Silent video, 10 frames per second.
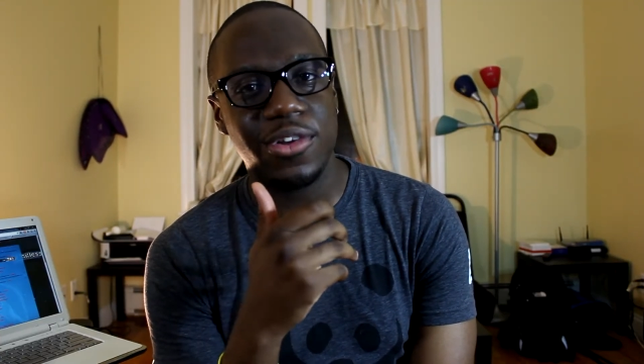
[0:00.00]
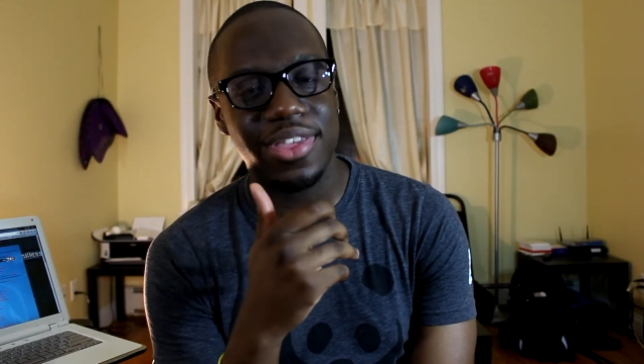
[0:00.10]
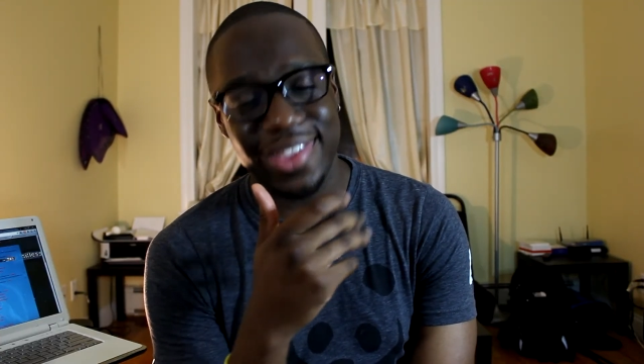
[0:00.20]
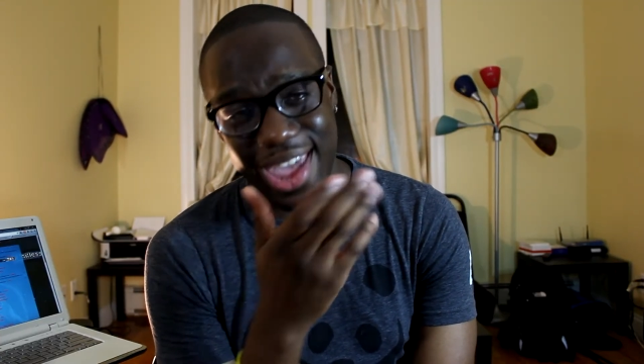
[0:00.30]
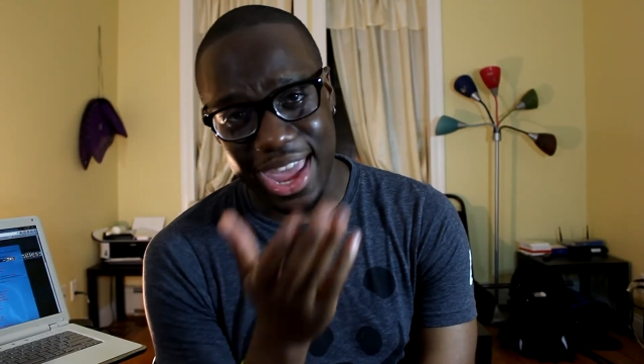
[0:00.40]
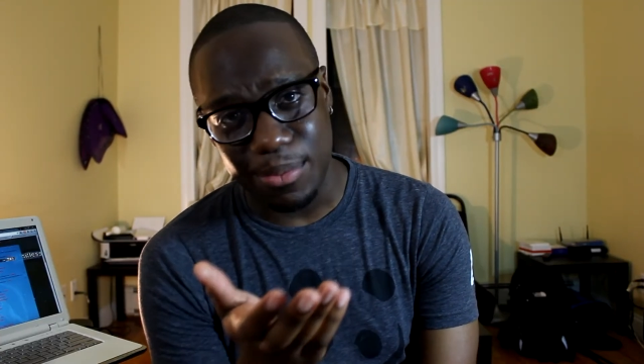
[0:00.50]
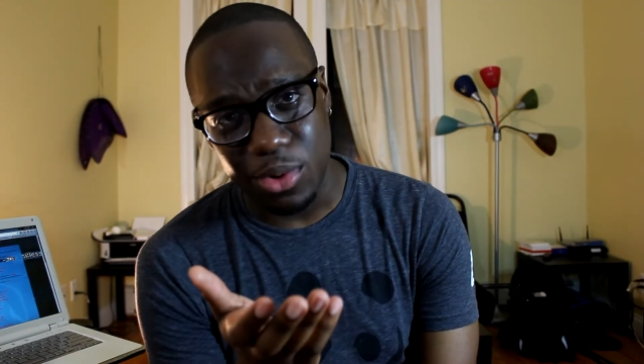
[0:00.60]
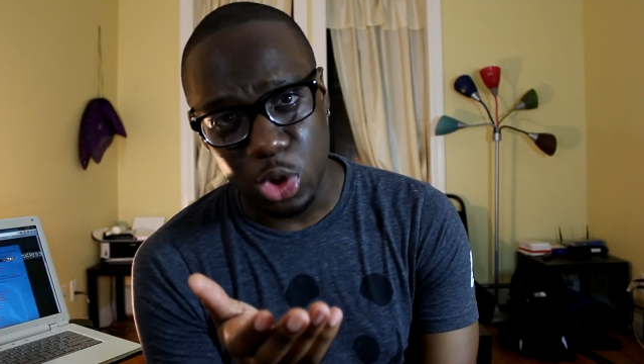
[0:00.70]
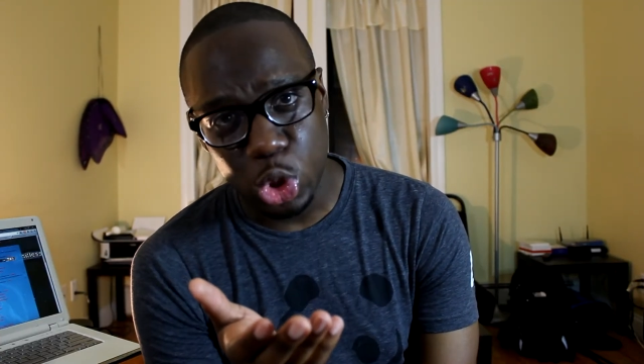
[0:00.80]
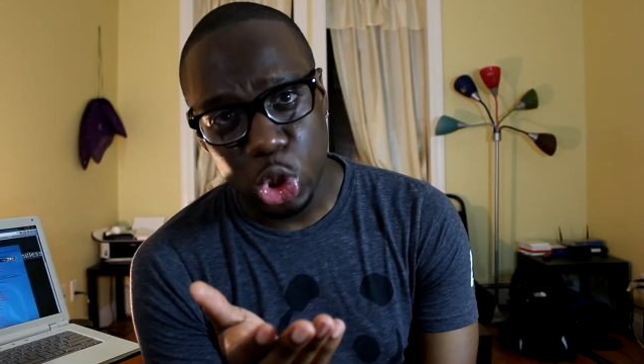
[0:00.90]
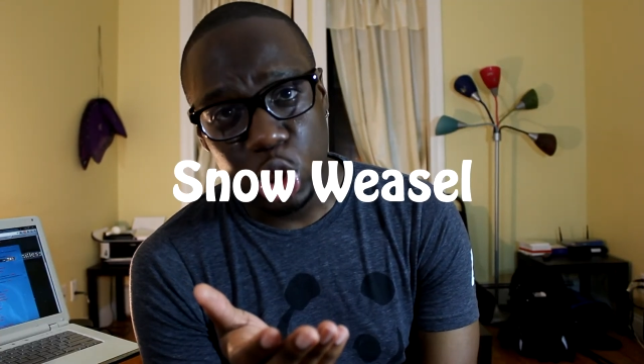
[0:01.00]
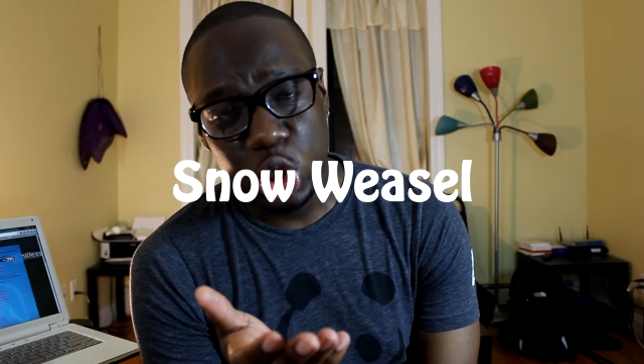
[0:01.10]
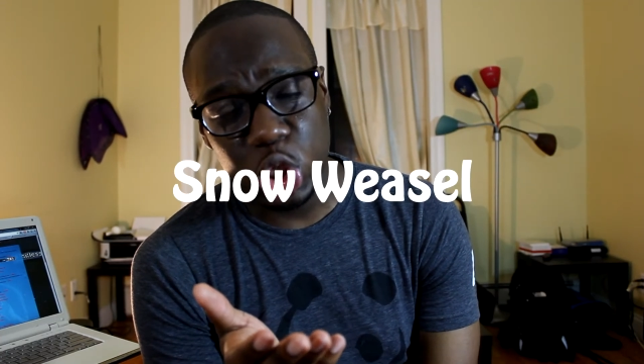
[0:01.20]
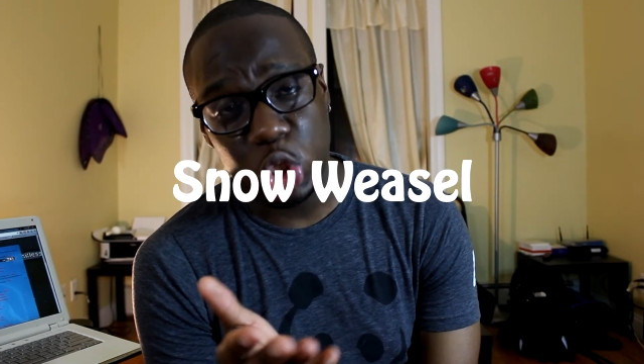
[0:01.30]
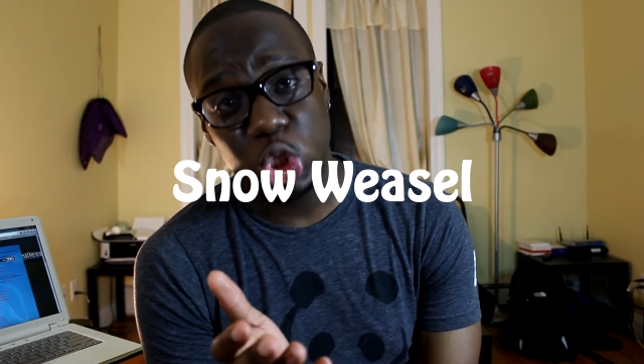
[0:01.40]
this animal.
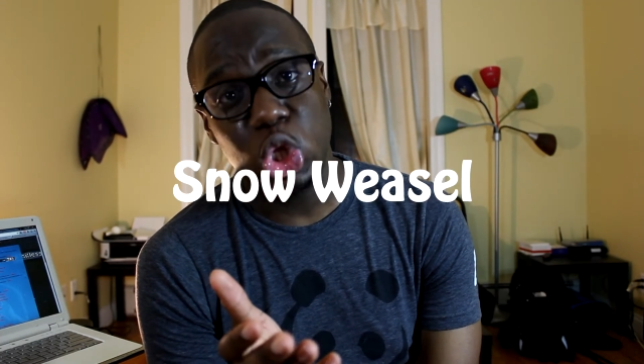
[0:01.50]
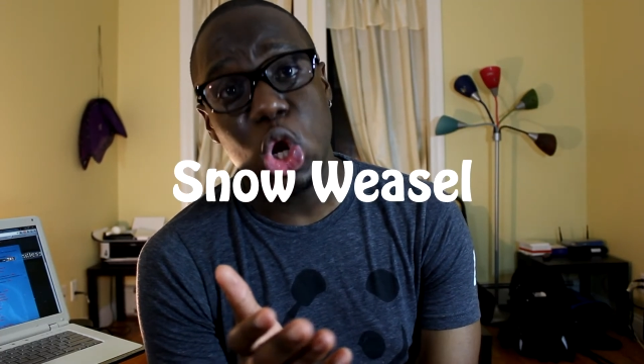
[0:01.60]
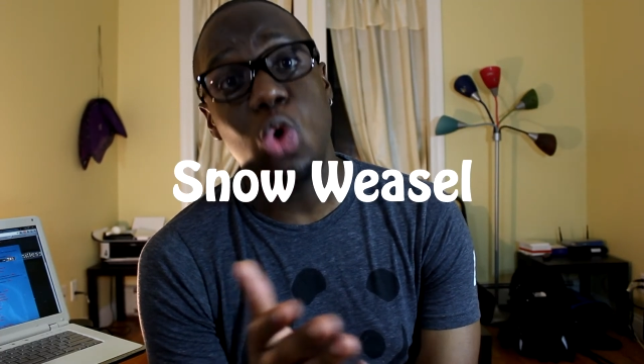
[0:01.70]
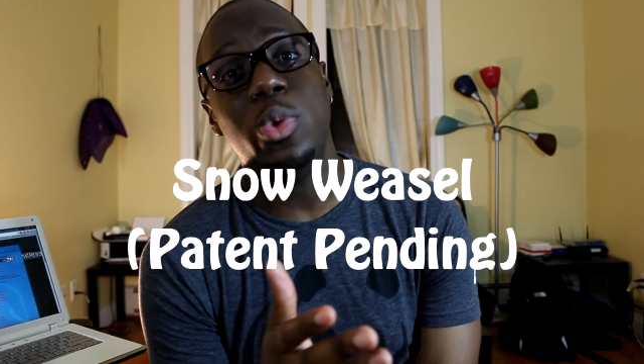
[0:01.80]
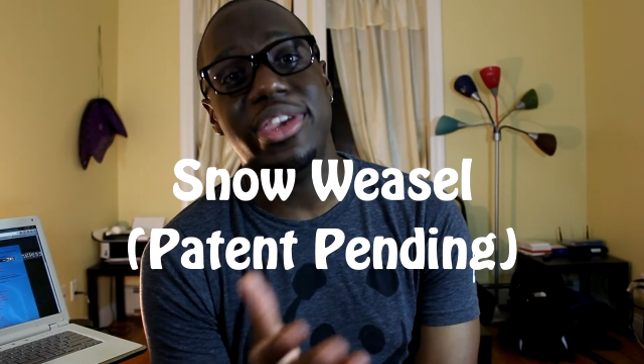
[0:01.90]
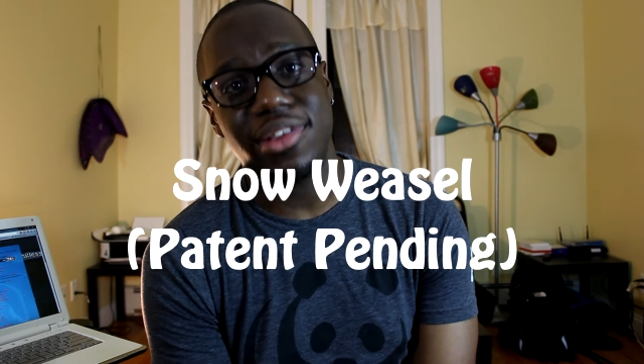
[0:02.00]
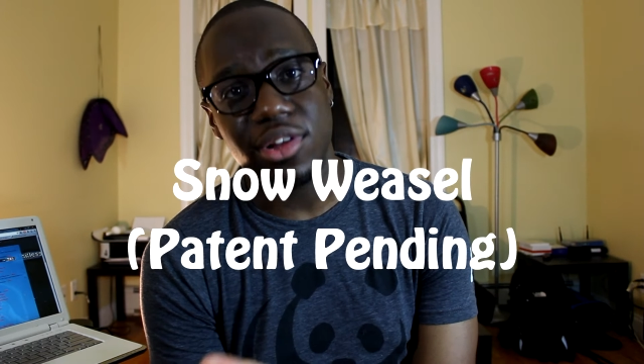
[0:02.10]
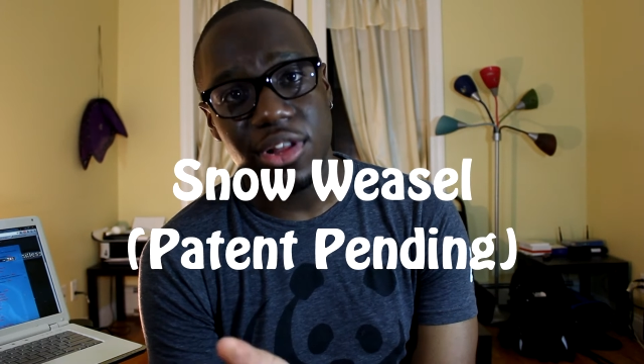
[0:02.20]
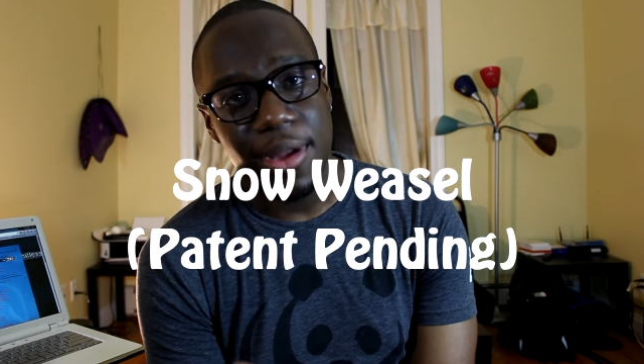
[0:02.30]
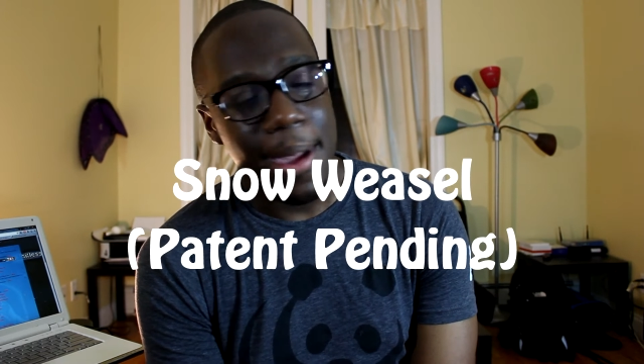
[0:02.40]
Snow Weasel.